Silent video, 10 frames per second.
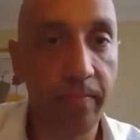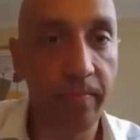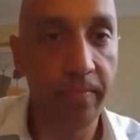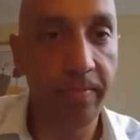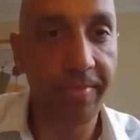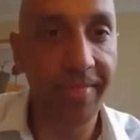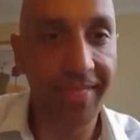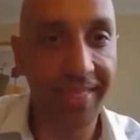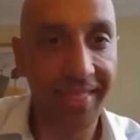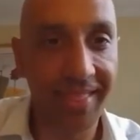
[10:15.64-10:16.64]

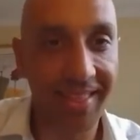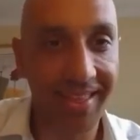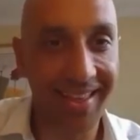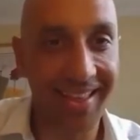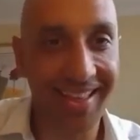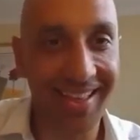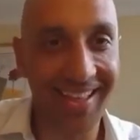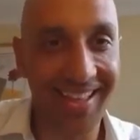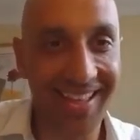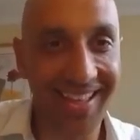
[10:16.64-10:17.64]

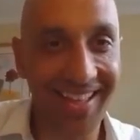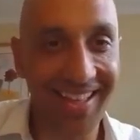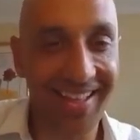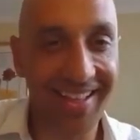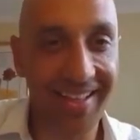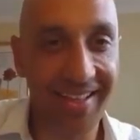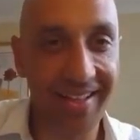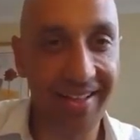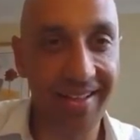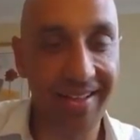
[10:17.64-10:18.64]

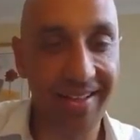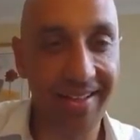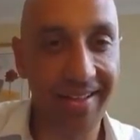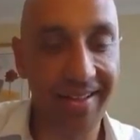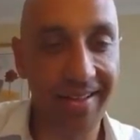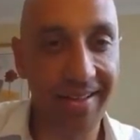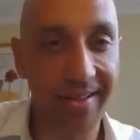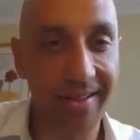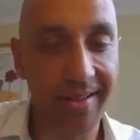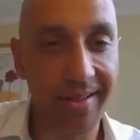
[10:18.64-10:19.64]

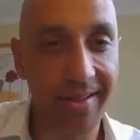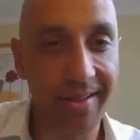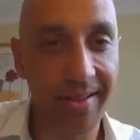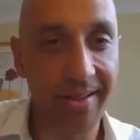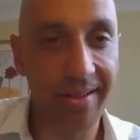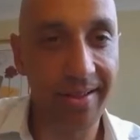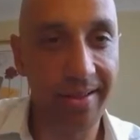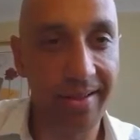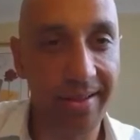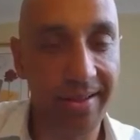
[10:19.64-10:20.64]

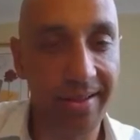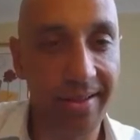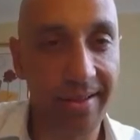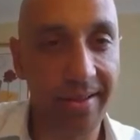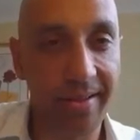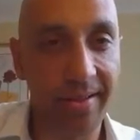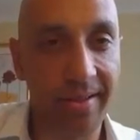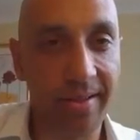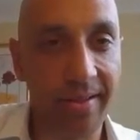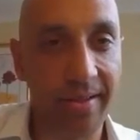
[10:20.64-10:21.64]

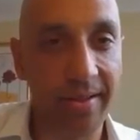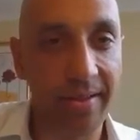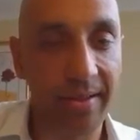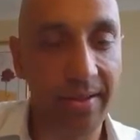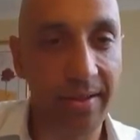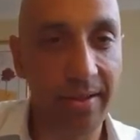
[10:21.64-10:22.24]
(not speaking)